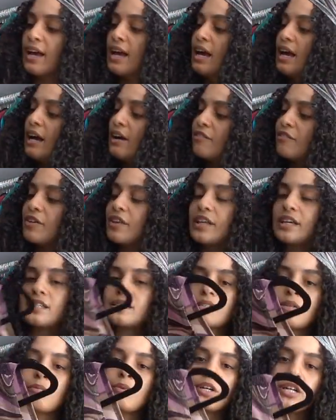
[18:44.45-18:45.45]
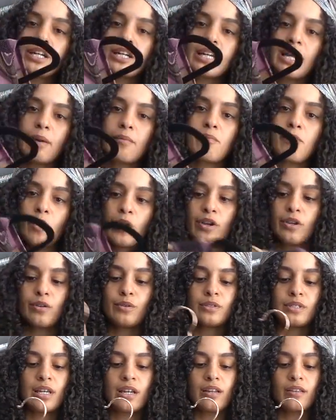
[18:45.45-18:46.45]
I feel like someone could get more
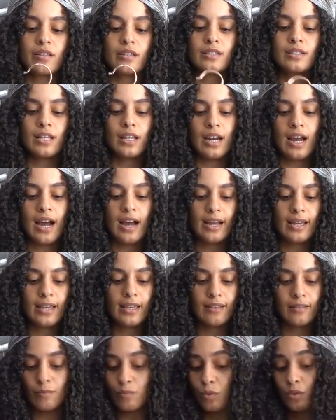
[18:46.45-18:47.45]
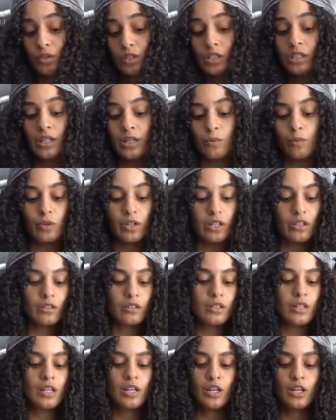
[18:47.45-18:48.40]
use out of this than I would and will.